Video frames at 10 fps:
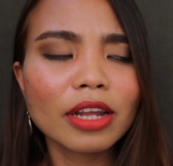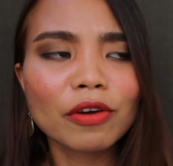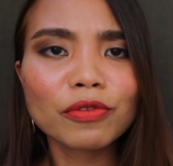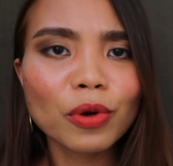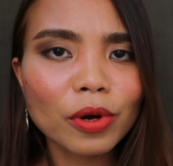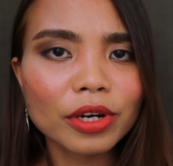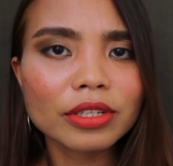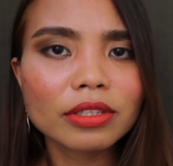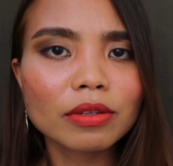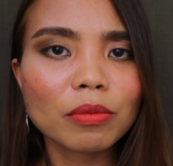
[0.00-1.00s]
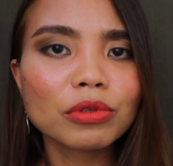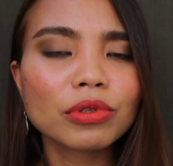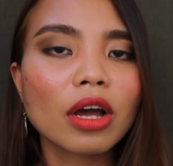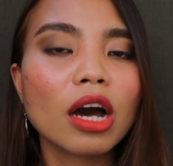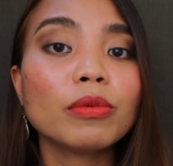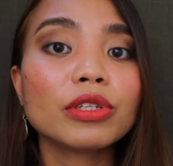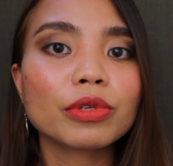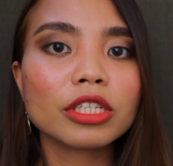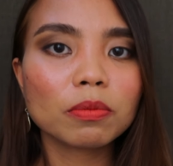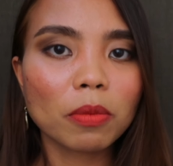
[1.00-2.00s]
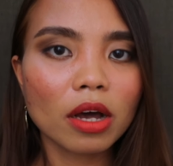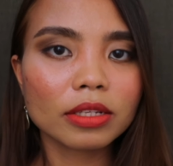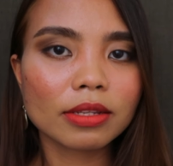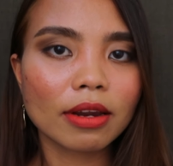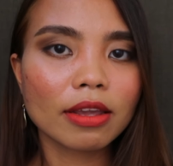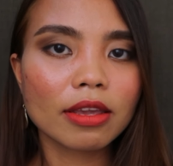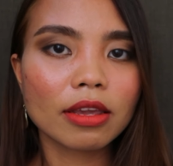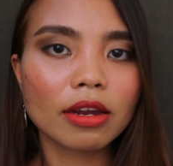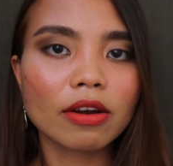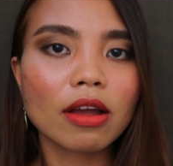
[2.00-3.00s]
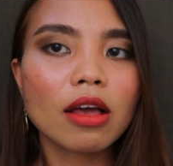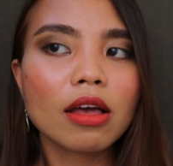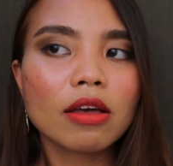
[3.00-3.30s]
Now, of course, the most common response that I hear